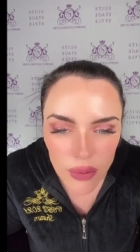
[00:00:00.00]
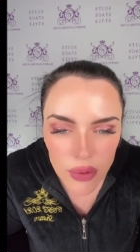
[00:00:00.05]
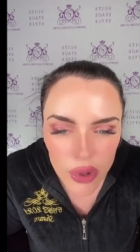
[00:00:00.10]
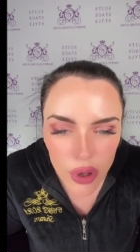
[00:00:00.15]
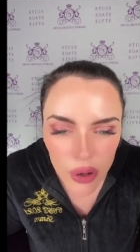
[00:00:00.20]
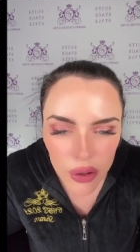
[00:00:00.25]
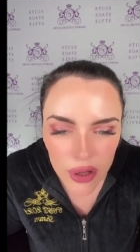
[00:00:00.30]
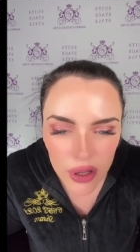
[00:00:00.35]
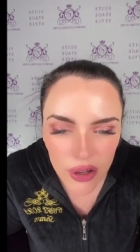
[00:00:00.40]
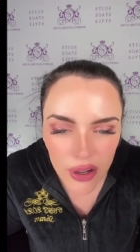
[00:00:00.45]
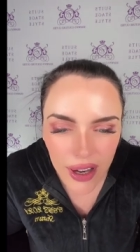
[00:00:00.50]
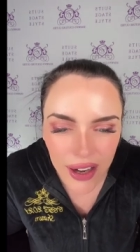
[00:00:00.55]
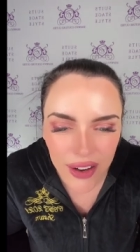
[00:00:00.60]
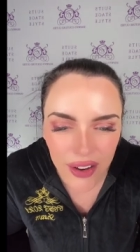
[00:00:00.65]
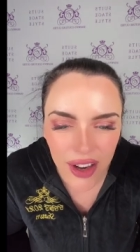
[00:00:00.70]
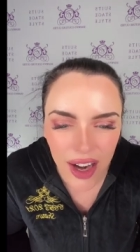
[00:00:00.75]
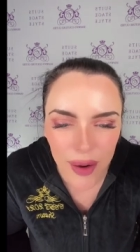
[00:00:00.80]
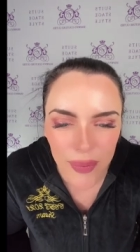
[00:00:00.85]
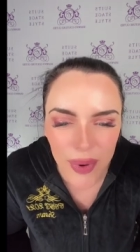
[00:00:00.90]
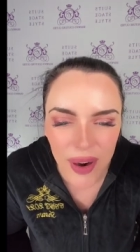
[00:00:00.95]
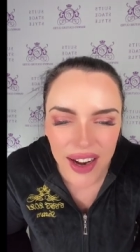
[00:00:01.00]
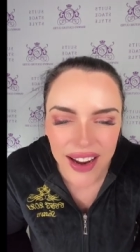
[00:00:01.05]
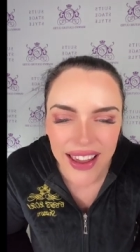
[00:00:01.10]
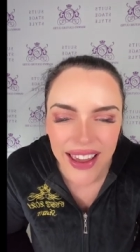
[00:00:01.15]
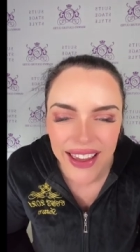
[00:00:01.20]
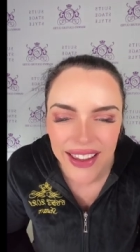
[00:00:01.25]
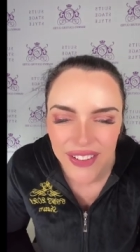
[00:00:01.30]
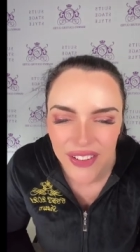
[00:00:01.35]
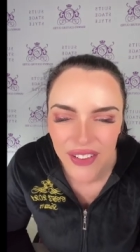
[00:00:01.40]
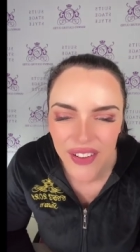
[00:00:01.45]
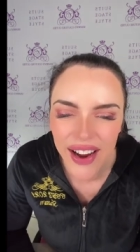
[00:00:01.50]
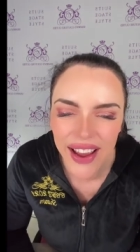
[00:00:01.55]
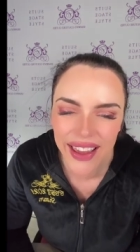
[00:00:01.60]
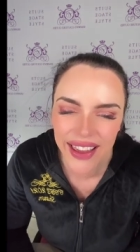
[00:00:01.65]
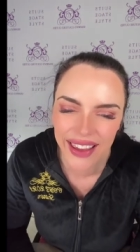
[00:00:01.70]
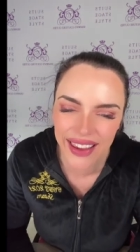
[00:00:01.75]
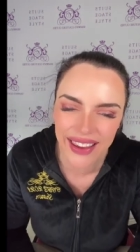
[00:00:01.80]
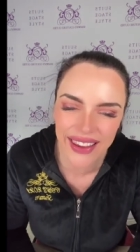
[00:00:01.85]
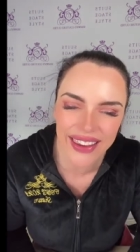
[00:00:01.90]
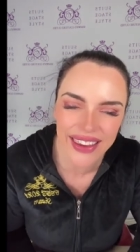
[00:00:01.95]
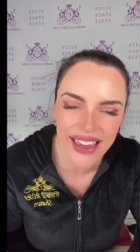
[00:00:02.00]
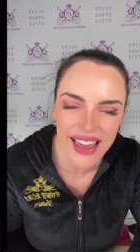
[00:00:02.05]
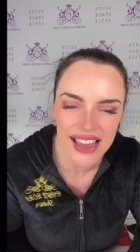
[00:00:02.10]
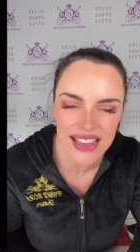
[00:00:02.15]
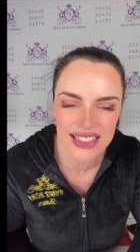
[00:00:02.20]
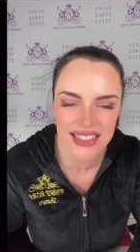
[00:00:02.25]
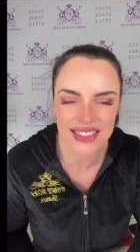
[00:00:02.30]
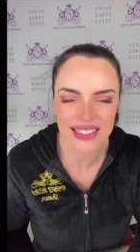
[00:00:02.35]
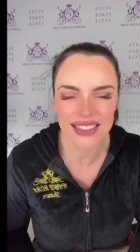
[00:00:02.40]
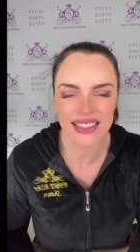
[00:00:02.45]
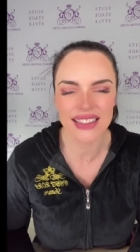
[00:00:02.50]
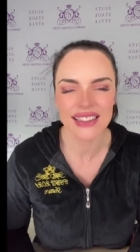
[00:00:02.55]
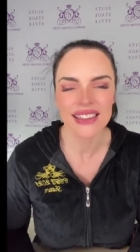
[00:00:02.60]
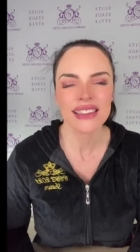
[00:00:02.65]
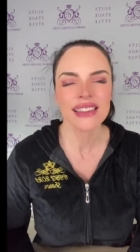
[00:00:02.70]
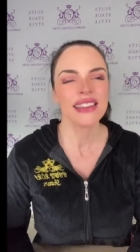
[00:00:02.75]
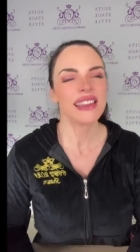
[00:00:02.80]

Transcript: I'm totally great, great. Bring it right. Yes.